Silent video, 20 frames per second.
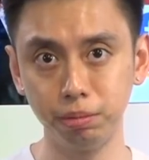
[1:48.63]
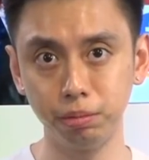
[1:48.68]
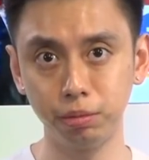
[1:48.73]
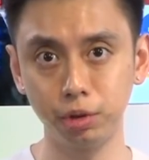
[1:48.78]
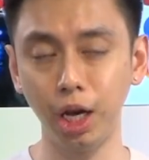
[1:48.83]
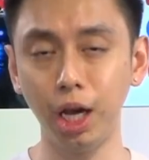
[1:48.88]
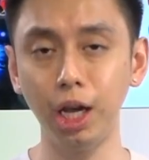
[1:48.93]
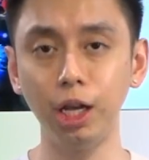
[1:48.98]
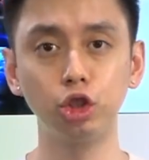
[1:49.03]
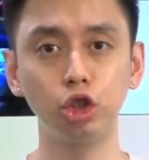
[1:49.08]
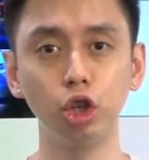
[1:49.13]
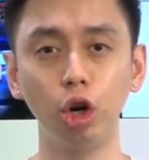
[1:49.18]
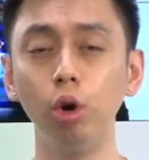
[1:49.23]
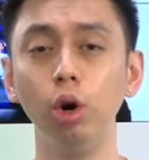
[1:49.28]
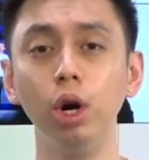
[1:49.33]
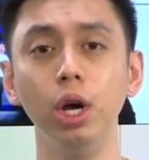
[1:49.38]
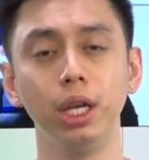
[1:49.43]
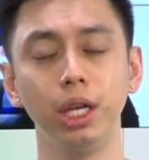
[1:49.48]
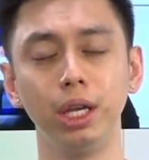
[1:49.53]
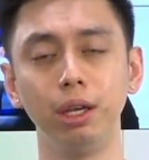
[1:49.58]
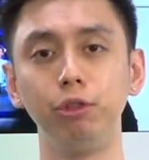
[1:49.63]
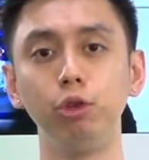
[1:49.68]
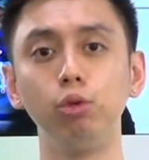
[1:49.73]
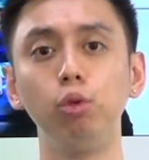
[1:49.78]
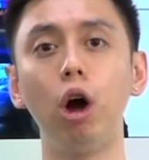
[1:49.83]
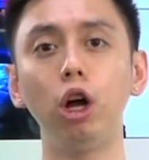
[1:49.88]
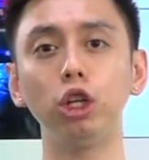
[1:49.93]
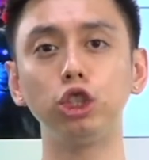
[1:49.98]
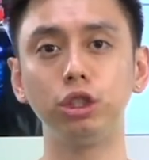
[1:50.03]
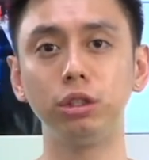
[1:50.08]
Okay, so if you
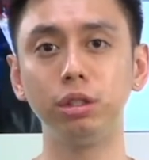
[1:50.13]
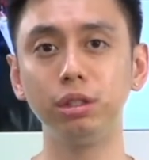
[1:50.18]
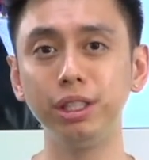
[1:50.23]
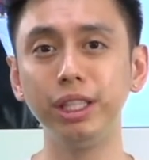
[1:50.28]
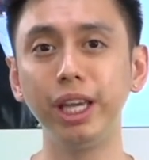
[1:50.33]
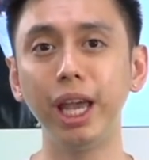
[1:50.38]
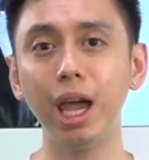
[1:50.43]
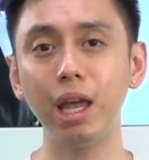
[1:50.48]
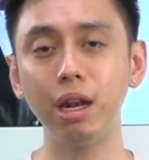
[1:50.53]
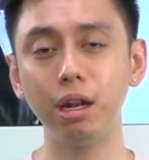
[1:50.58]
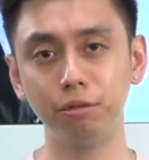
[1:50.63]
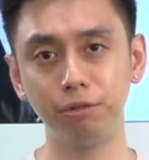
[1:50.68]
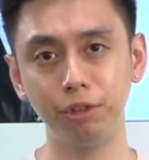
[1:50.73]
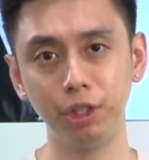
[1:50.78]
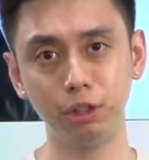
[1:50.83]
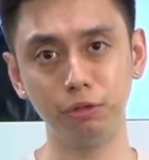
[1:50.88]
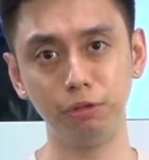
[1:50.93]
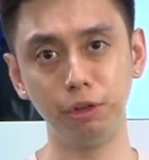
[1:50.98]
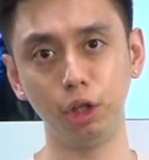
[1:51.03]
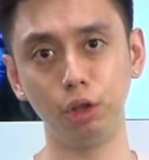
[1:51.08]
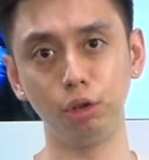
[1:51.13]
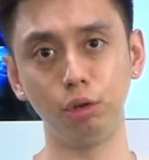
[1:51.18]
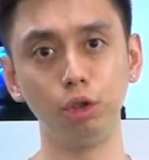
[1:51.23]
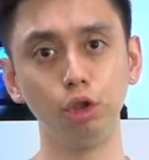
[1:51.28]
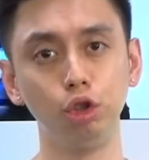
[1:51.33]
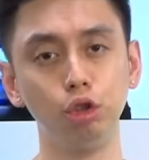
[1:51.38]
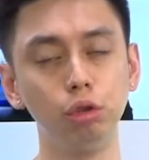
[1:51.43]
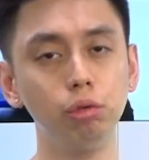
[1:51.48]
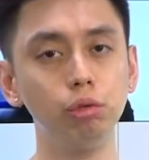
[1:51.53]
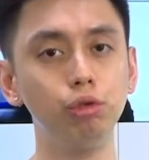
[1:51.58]
watch till the end of this video,
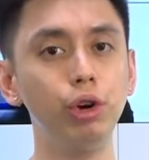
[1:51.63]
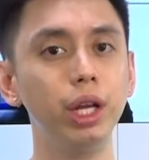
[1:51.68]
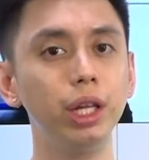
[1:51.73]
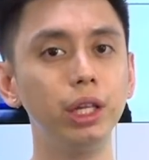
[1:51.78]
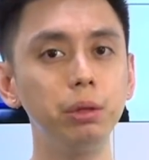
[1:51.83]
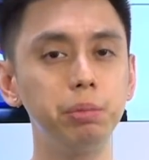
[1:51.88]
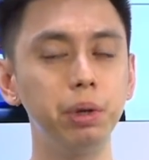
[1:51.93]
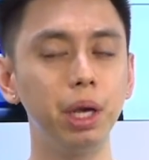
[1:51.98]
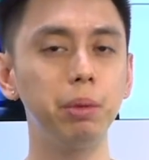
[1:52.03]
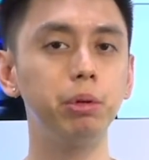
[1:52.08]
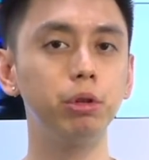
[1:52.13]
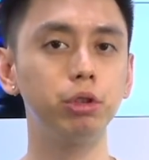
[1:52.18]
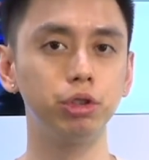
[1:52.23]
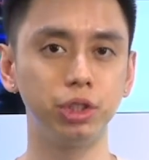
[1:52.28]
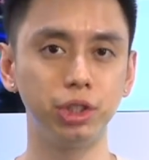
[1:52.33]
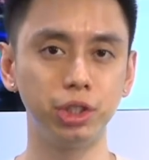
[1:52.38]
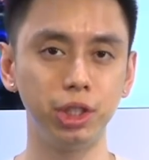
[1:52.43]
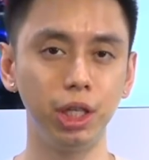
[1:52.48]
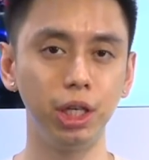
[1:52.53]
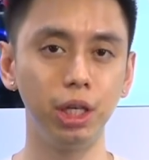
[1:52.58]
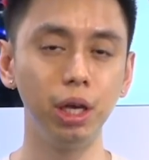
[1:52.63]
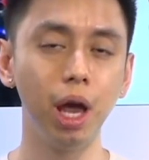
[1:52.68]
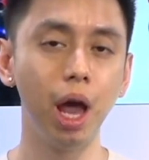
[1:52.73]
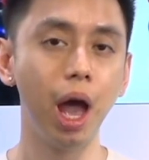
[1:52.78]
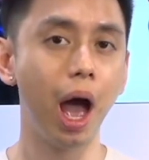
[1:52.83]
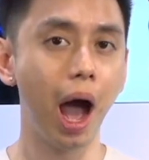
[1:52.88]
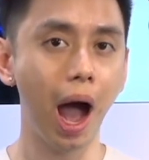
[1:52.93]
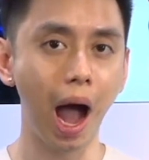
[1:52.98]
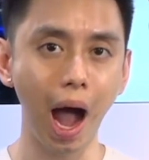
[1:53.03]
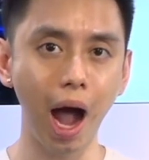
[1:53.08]
you'll really be able to see
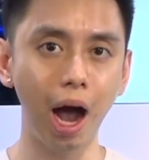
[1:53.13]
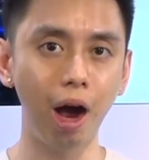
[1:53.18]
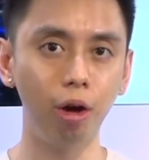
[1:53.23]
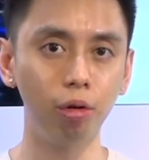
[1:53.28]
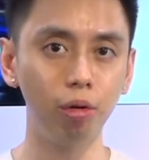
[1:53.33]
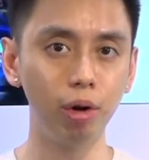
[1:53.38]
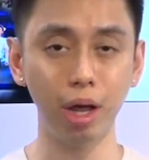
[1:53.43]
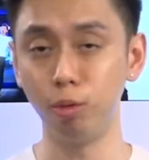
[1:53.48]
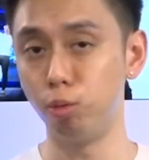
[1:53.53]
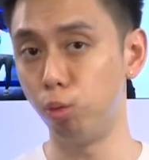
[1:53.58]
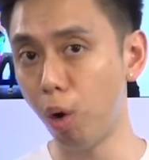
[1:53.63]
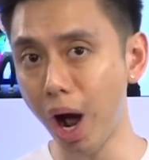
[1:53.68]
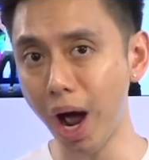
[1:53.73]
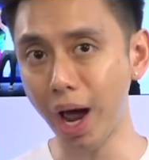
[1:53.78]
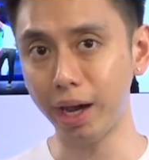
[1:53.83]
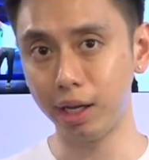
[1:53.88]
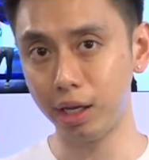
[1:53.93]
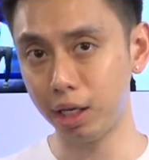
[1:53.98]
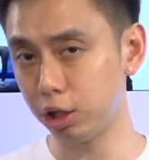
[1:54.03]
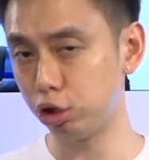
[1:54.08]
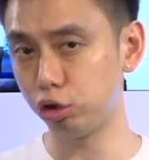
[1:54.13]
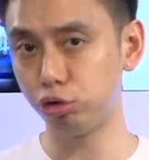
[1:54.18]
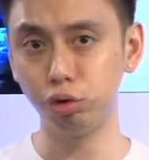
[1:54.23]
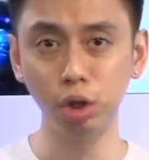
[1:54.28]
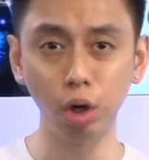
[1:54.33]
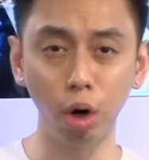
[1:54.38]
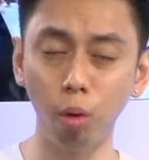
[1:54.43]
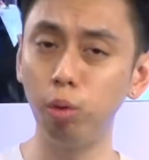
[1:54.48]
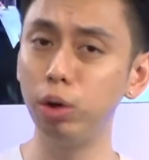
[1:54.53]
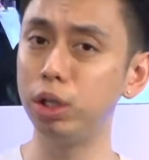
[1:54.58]
how and why
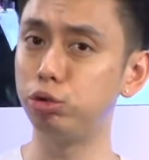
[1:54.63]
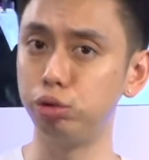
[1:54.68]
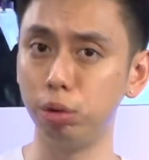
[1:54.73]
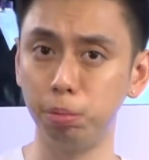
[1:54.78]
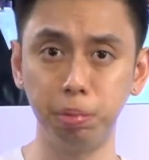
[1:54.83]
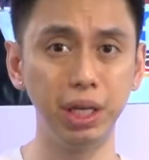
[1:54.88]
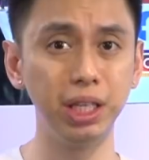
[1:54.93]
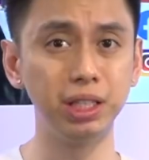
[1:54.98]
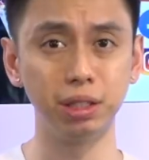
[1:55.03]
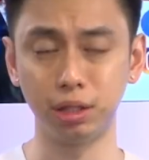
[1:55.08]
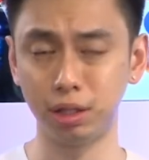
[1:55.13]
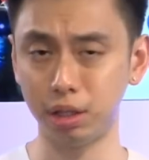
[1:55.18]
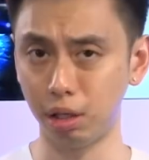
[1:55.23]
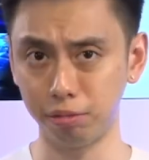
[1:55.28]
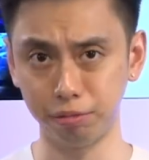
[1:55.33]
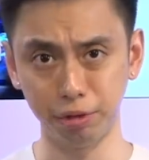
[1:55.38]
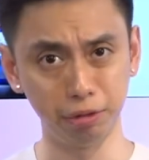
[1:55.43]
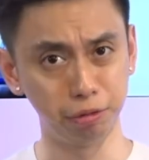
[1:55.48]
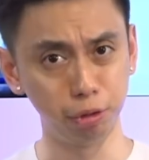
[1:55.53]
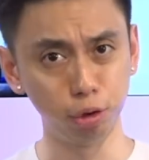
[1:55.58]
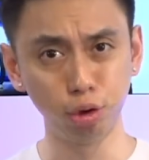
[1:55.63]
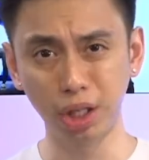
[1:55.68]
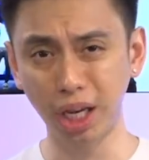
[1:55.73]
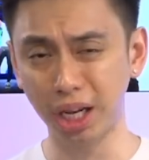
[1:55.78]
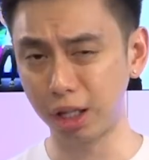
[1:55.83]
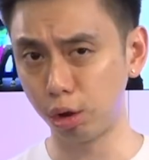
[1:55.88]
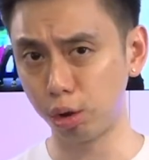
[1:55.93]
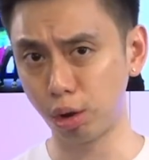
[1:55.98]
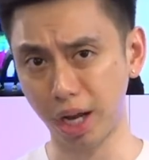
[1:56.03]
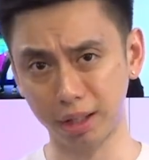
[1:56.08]
history always repeats itself. If you
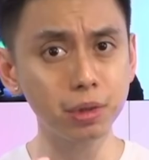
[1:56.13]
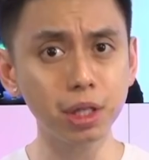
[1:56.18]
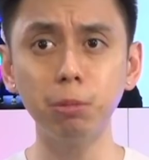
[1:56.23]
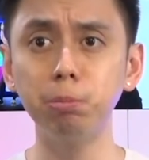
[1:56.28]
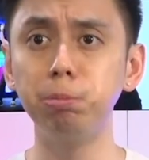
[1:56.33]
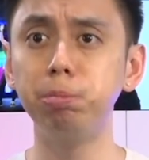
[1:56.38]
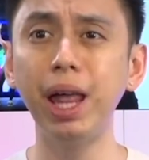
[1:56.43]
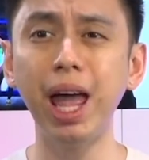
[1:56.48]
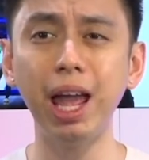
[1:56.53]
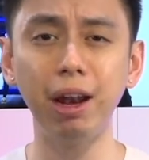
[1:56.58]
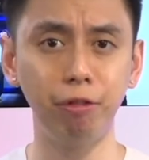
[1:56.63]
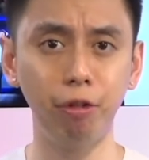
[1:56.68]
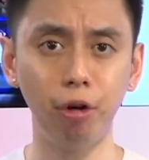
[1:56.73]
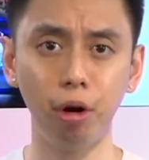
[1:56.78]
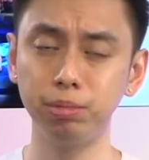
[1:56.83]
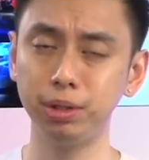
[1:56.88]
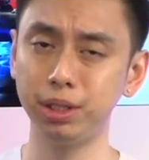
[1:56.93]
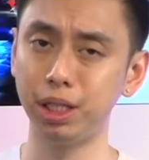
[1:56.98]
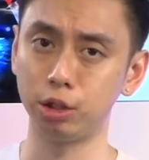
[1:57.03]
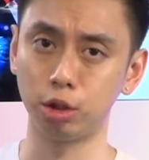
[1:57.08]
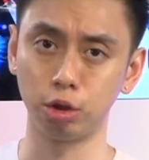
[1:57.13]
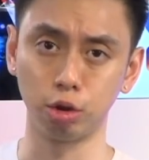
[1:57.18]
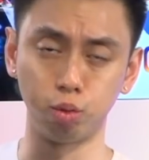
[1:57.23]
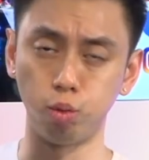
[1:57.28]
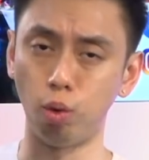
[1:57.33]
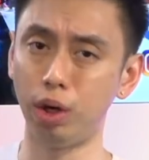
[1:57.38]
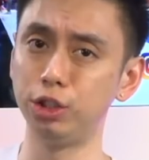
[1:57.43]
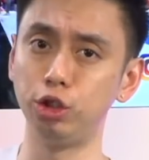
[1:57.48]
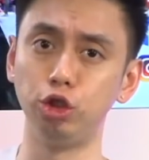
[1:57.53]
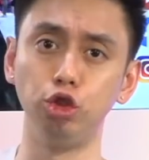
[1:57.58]
take a look at platforms that was
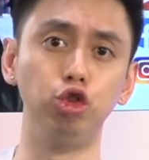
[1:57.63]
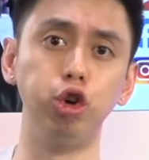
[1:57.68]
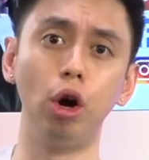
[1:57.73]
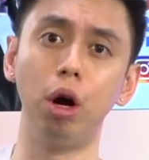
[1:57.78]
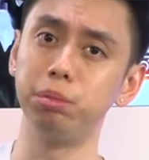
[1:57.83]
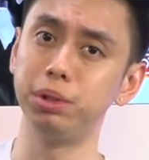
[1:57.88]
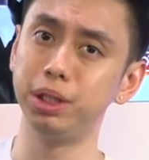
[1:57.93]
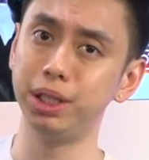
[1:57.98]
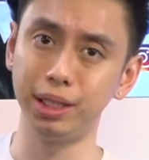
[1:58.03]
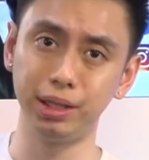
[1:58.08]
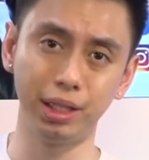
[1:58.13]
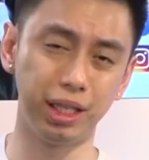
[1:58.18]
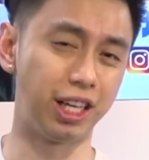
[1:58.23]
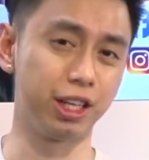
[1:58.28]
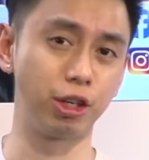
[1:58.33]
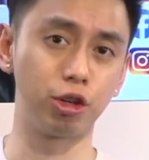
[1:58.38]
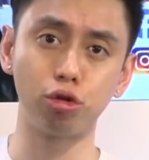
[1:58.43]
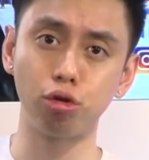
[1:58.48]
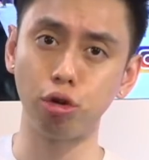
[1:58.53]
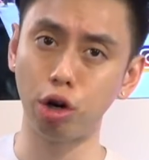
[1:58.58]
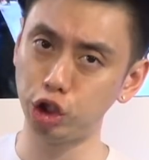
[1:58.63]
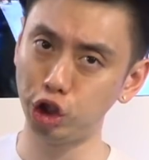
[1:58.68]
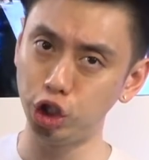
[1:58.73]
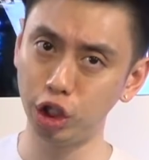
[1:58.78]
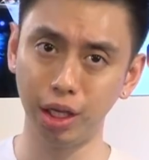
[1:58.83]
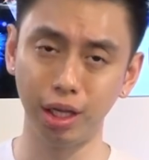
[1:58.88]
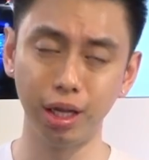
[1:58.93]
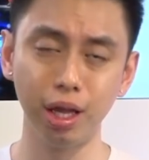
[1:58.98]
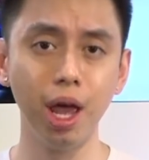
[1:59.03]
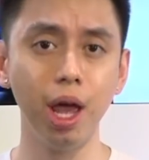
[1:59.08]
once dominating it,
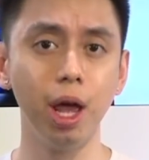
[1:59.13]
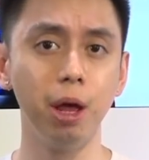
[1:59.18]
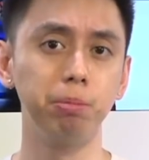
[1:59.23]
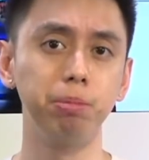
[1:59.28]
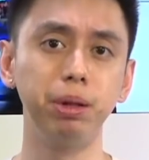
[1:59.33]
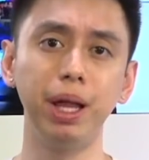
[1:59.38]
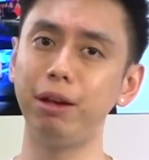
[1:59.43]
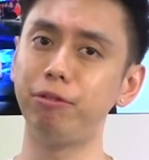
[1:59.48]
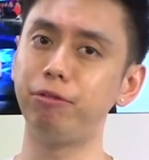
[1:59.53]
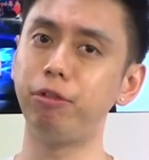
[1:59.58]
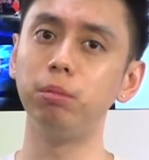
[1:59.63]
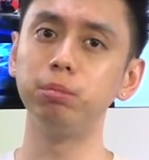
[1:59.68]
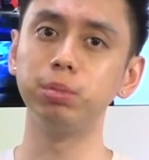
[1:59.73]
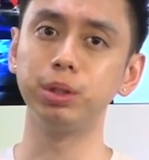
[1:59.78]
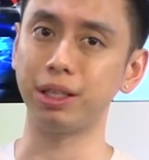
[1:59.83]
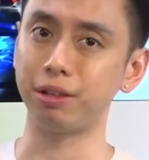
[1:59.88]
crushing it, platforms like